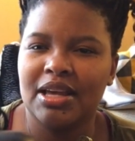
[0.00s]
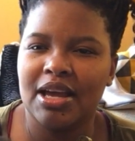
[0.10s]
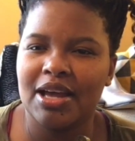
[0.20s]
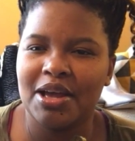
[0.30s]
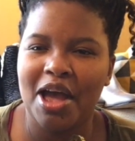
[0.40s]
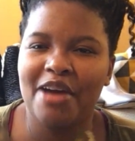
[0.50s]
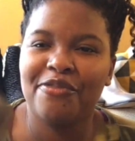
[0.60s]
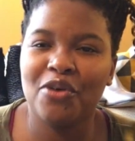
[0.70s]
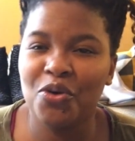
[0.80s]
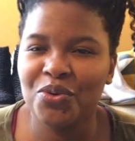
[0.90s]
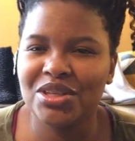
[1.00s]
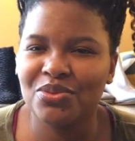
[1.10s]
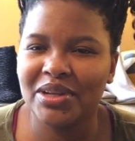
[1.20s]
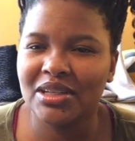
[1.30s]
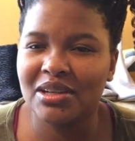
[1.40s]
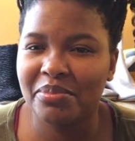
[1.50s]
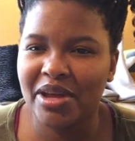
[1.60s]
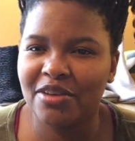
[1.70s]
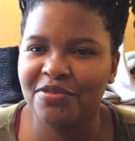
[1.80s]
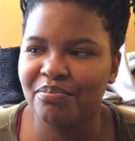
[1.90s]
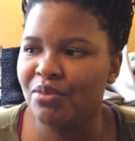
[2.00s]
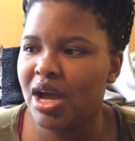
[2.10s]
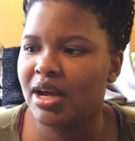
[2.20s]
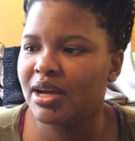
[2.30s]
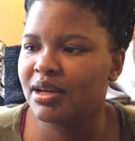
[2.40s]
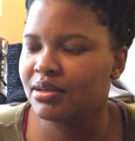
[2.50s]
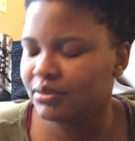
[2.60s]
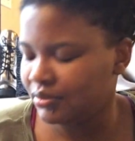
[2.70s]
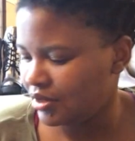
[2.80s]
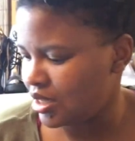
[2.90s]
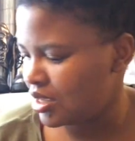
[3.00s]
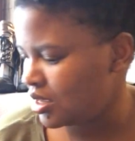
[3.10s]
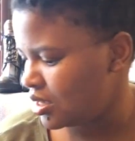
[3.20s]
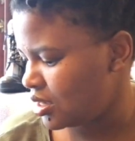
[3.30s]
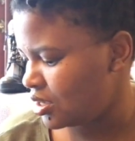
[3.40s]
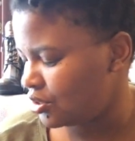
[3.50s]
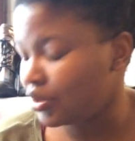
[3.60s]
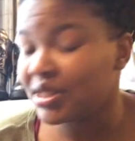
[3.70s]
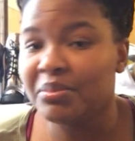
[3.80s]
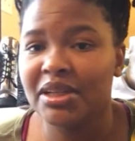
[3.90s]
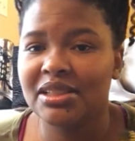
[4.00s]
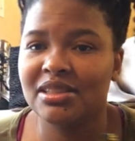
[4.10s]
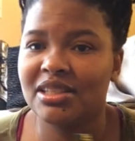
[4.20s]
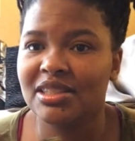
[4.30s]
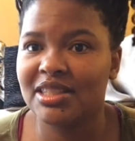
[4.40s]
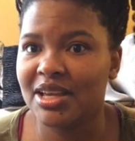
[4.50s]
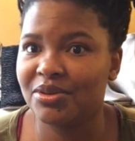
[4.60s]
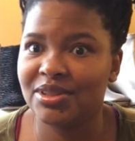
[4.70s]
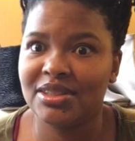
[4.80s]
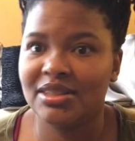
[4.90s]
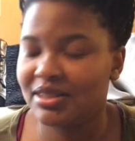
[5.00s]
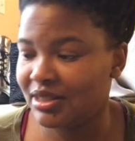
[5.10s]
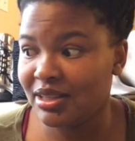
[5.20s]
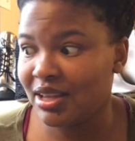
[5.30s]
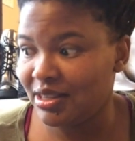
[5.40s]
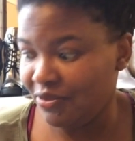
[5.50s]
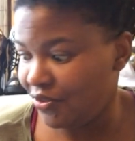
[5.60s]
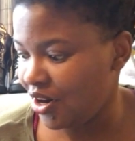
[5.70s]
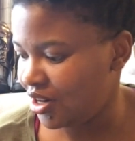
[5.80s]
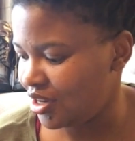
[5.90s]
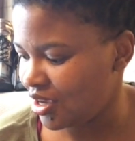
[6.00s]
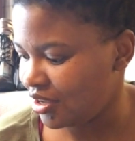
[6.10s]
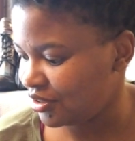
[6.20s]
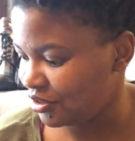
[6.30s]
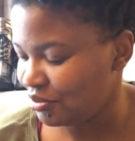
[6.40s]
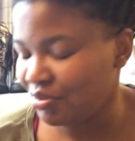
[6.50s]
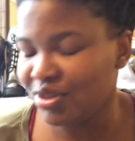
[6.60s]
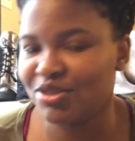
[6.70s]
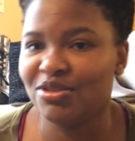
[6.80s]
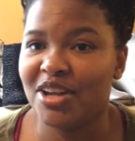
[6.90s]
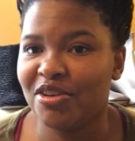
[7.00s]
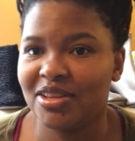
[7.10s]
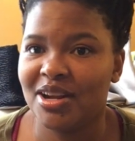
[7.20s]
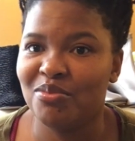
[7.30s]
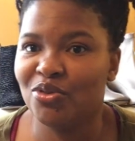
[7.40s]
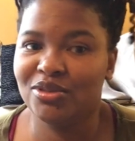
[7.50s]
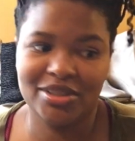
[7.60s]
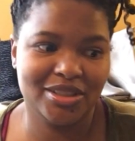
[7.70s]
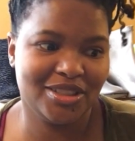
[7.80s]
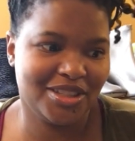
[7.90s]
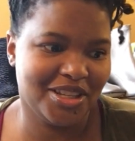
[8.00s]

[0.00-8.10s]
Uh, I've always wanted a pair of uh, Dr. Martin since I was very young. So now that I'm older